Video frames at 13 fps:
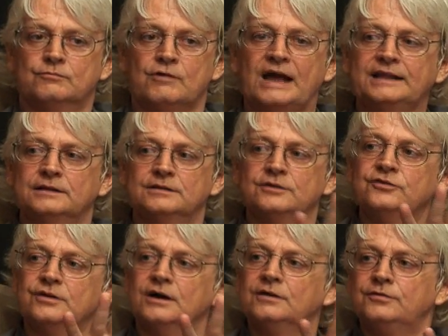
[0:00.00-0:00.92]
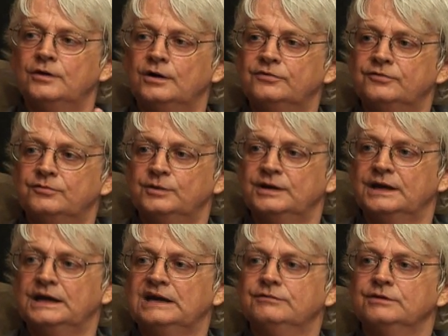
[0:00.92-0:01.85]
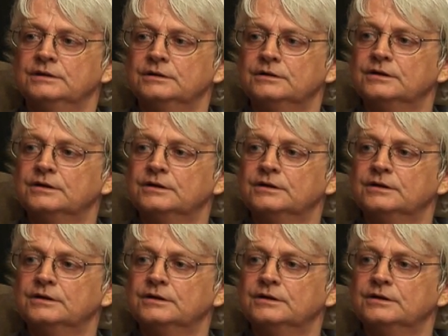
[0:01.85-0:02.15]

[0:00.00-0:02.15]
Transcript: rattled the stuff off without having to